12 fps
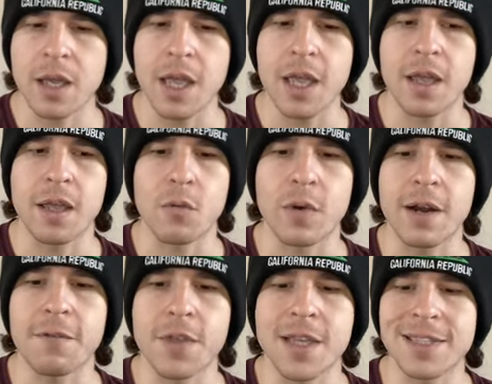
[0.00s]
And
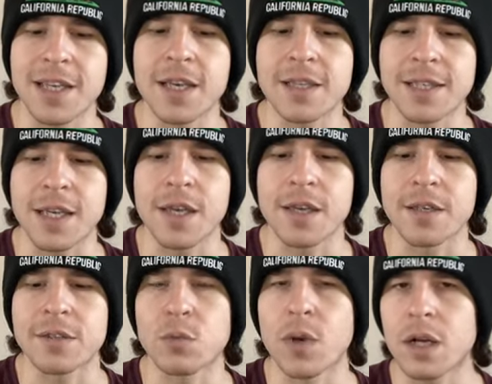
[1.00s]
whatever this
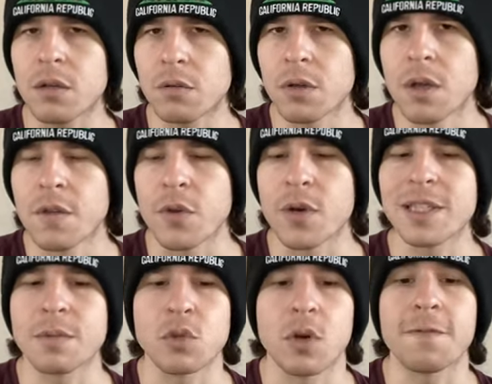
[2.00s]
is, well, there is
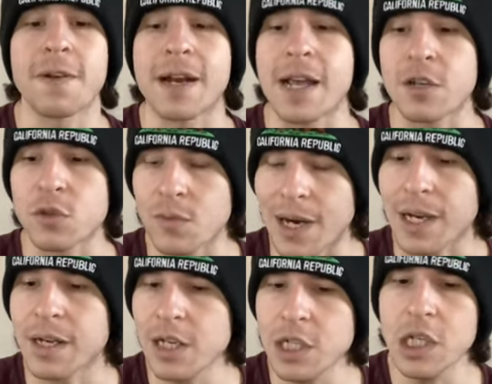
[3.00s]
some sort of financial
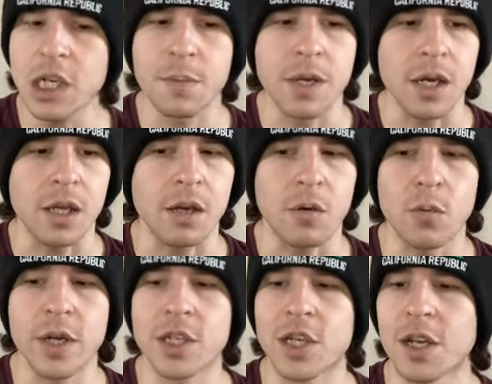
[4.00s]
recognition coming in,
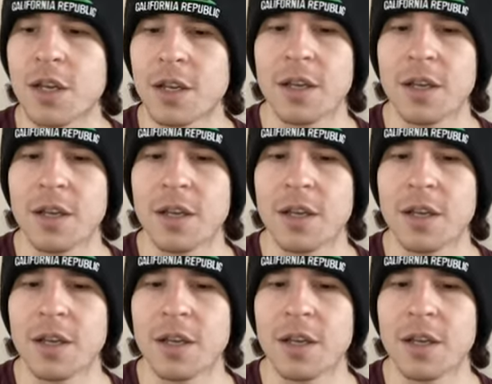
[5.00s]
which...